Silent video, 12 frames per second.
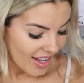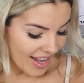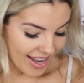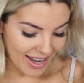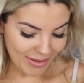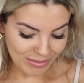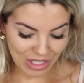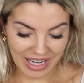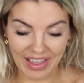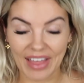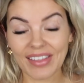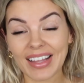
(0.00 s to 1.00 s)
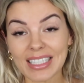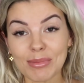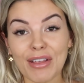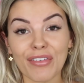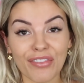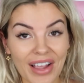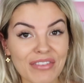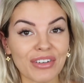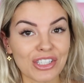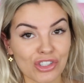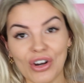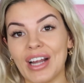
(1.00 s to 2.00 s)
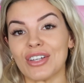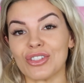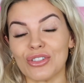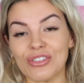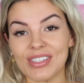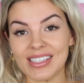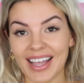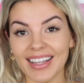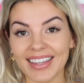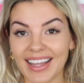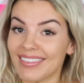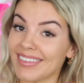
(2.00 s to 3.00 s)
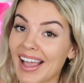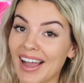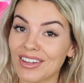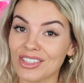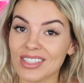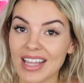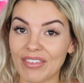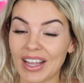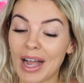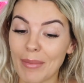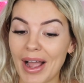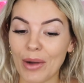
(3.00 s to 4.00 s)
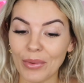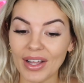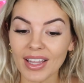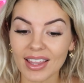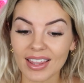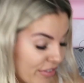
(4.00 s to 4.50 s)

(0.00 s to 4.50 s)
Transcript: Um, so yeah, I think that's my favorite tracksuit set that Lounge has ever come out with.